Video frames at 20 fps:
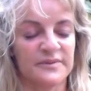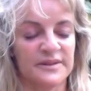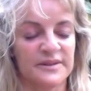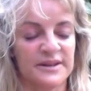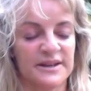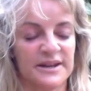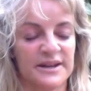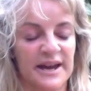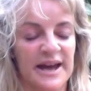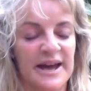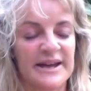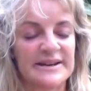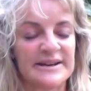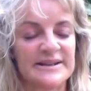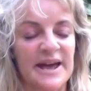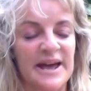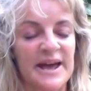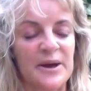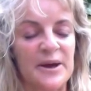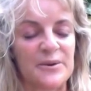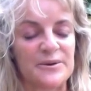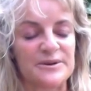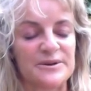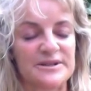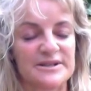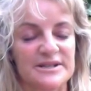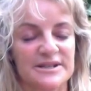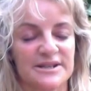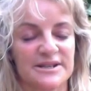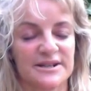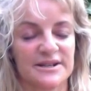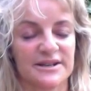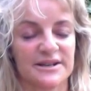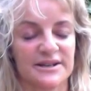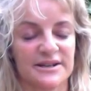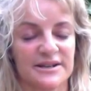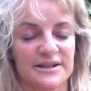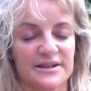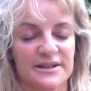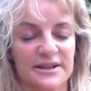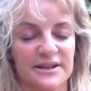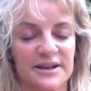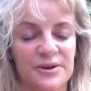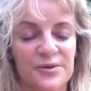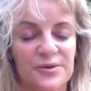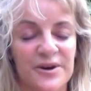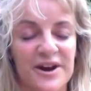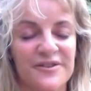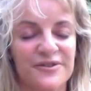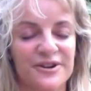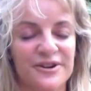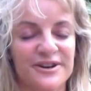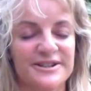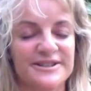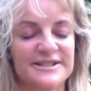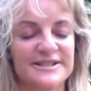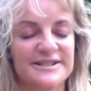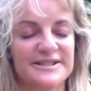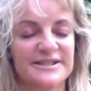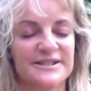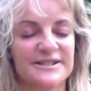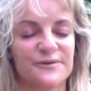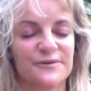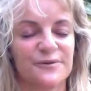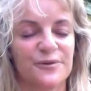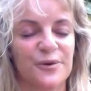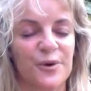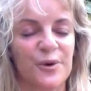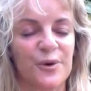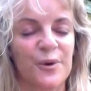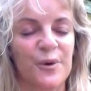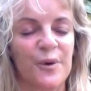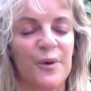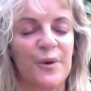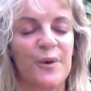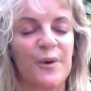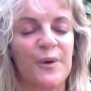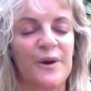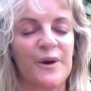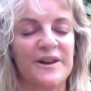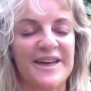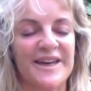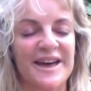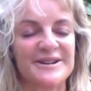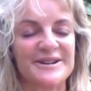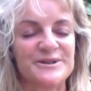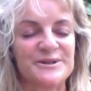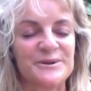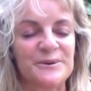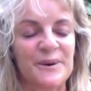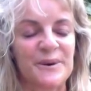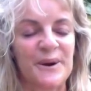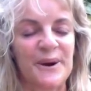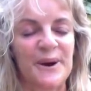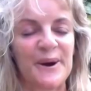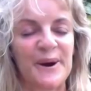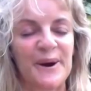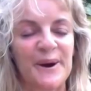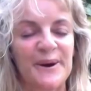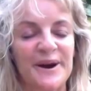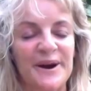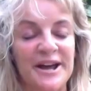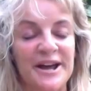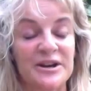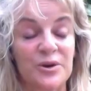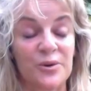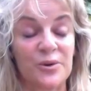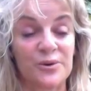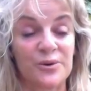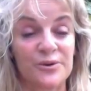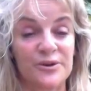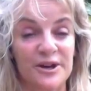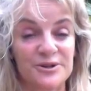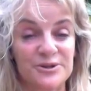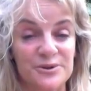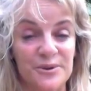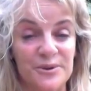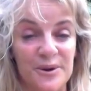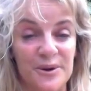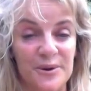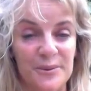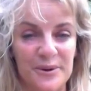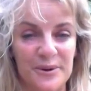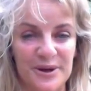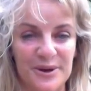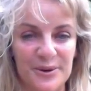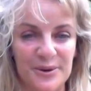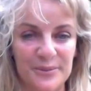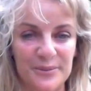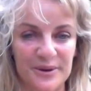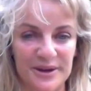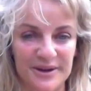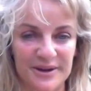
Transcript: and out in reverence for all that you are and all that you are becoming.